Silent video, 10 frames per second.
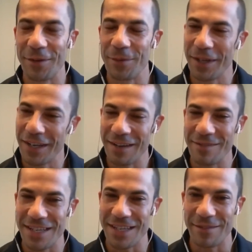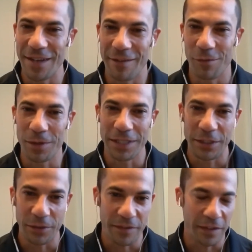We're going to have a really
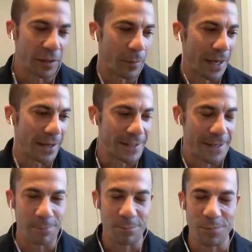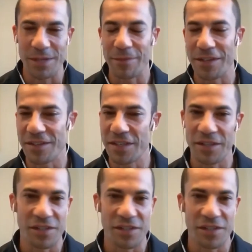good think about some of those things.